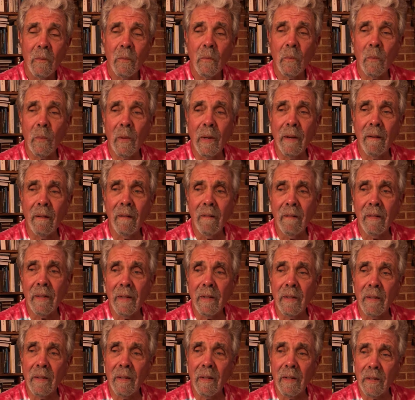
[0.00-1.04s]
Well,
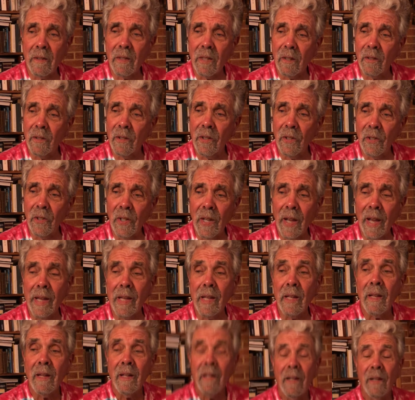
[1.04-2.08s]
it's a good
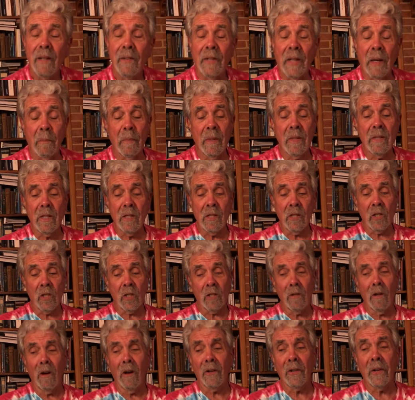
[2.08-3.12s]
cake. Now, Mrs.
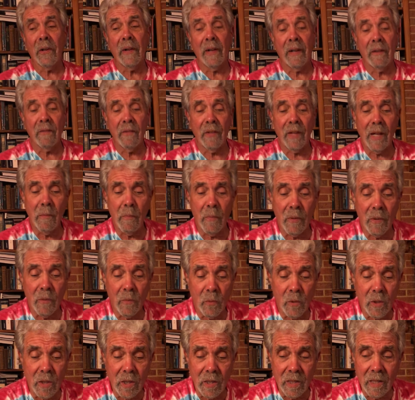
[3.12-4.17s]
Slaughter, our neighbor in
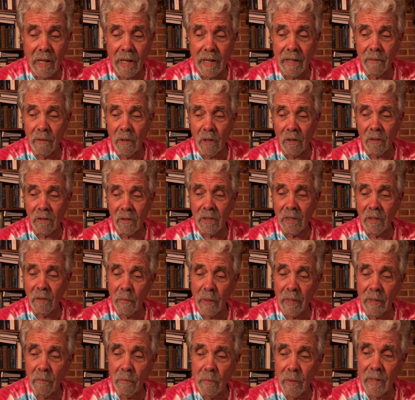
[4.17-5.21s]
Woodside, also
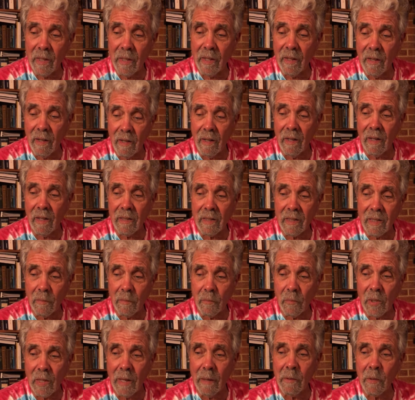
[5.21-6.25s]
made Minniehaha
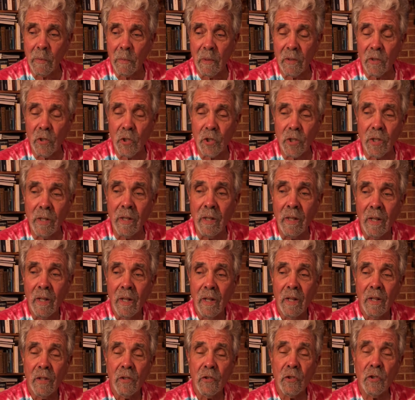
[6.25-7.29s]
sometimes, but she
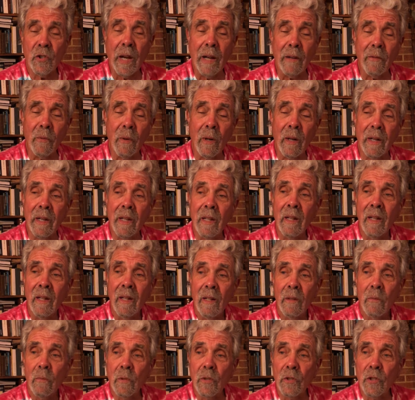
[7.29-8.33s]
generally
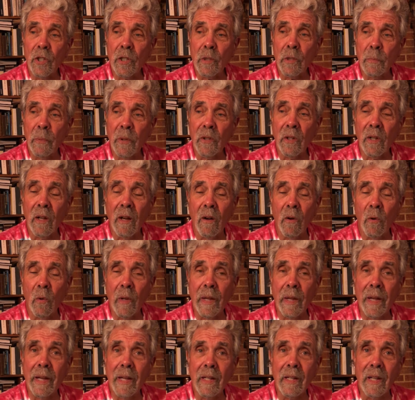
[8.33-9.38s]
would just put the whole
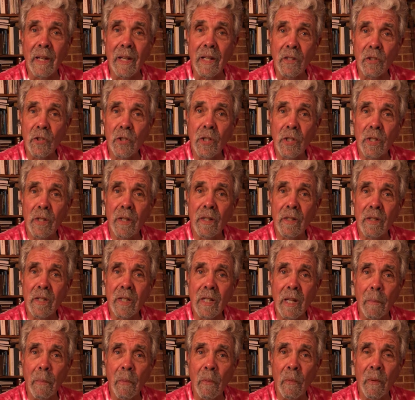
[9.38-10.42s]
egg in. She didn't
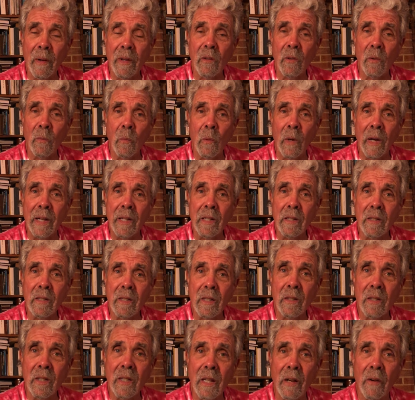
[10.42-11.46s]
separate the whites,
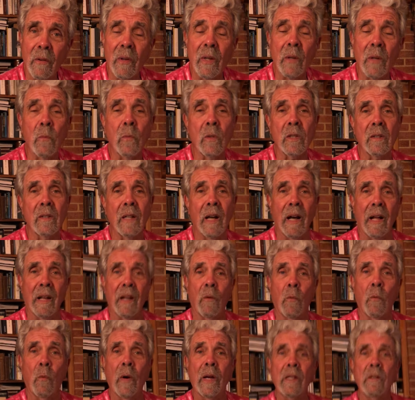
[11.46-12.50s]
and so it was not
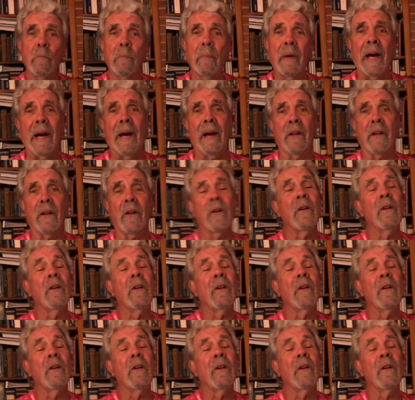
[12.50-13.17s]
a white batter.